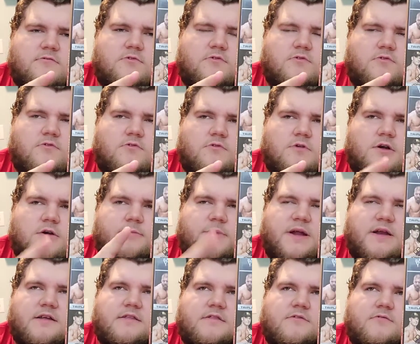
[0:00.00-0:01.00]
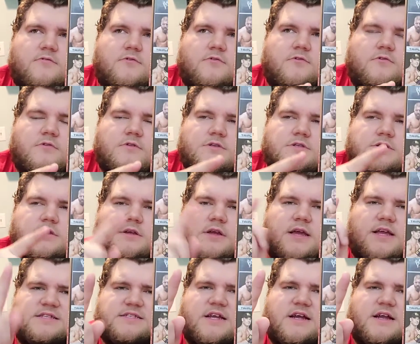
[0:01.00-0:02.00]
rule, or bending the rules,
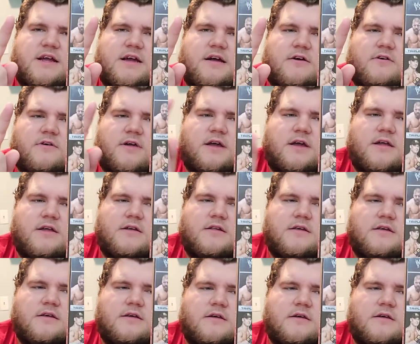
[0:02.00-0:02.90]
inside out, and